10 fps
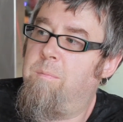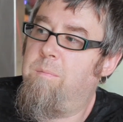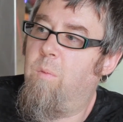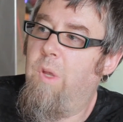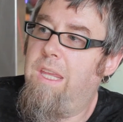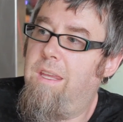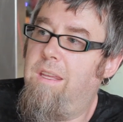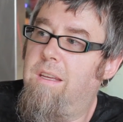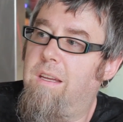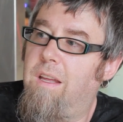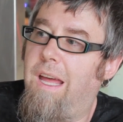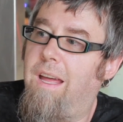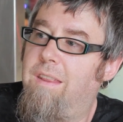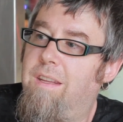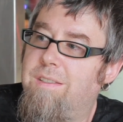We
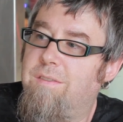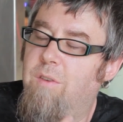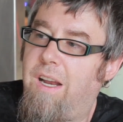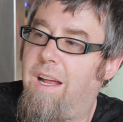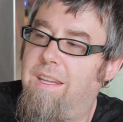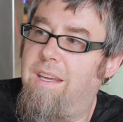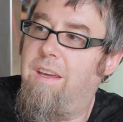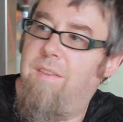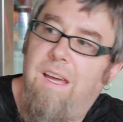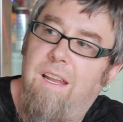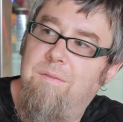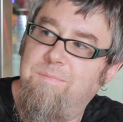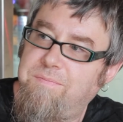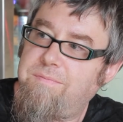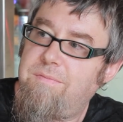had this great idea that
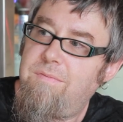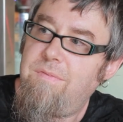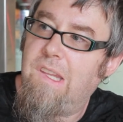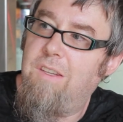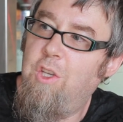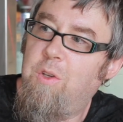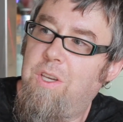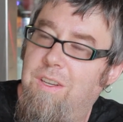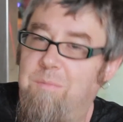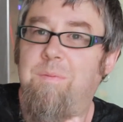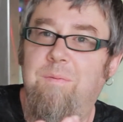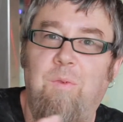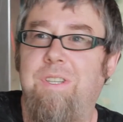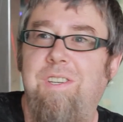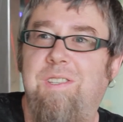you could,
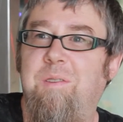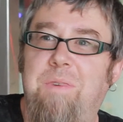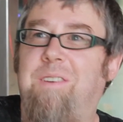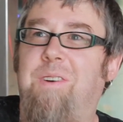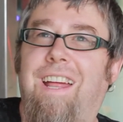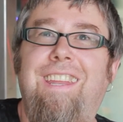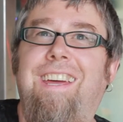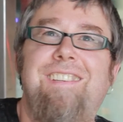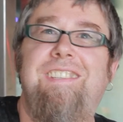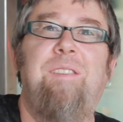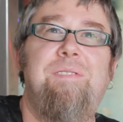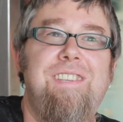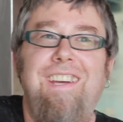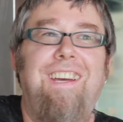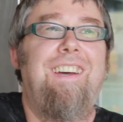which is the Bitcoin idea. It seems
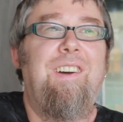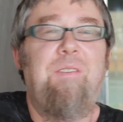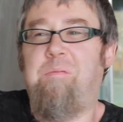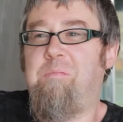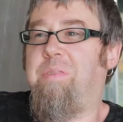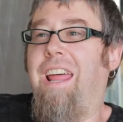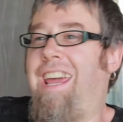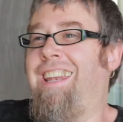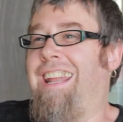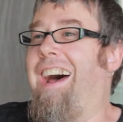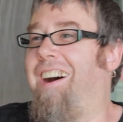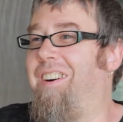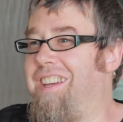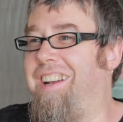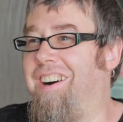plain now,
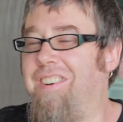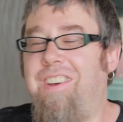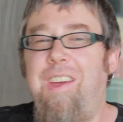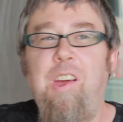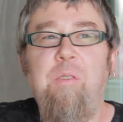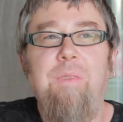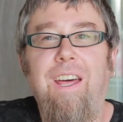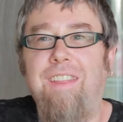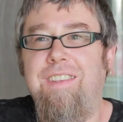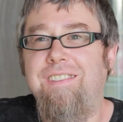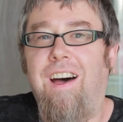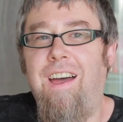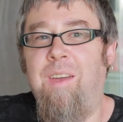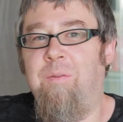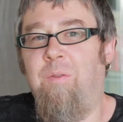but at the
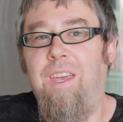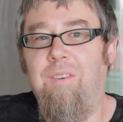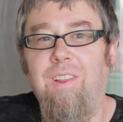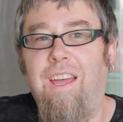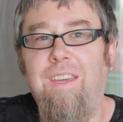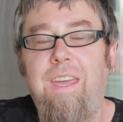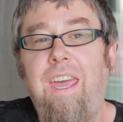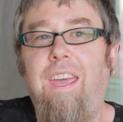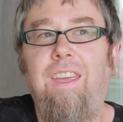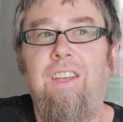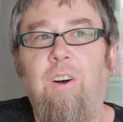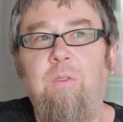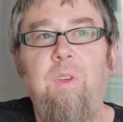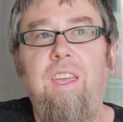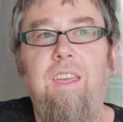time we were like, hey,
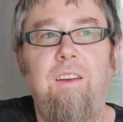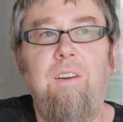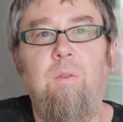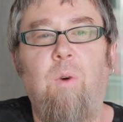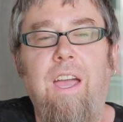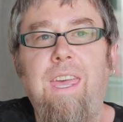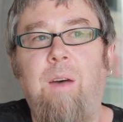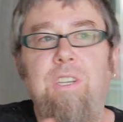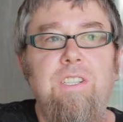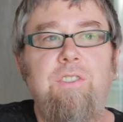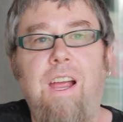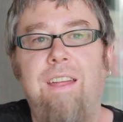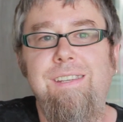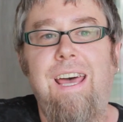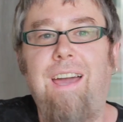why can't we just
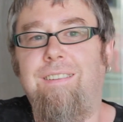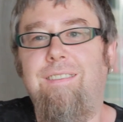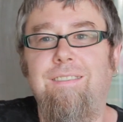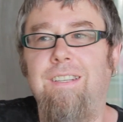transact,